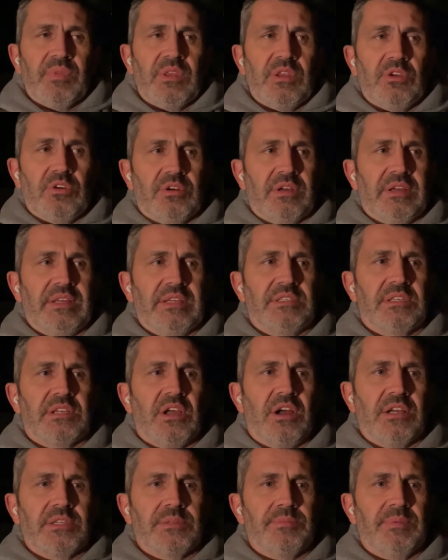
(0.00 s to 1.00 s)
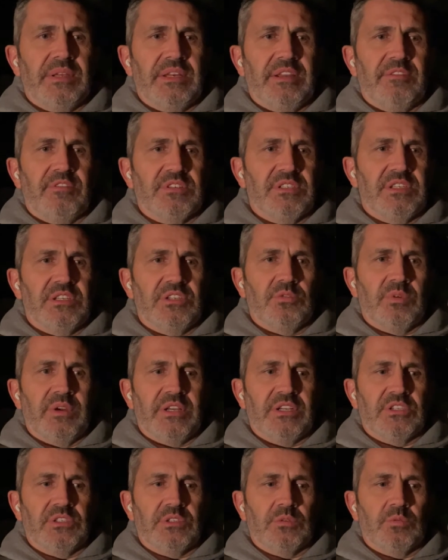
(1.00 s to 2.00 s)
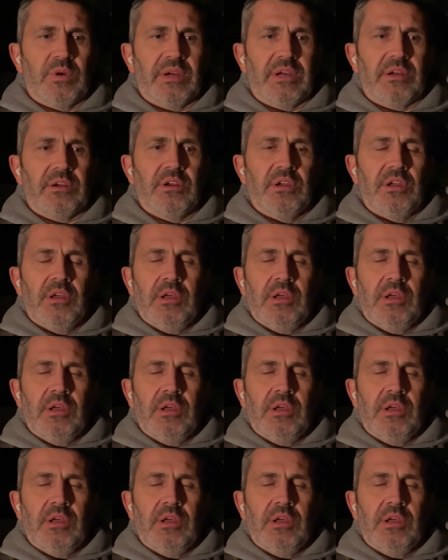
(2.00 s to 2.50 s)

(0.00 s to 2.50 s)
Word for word: You know, it's cost me in different situations where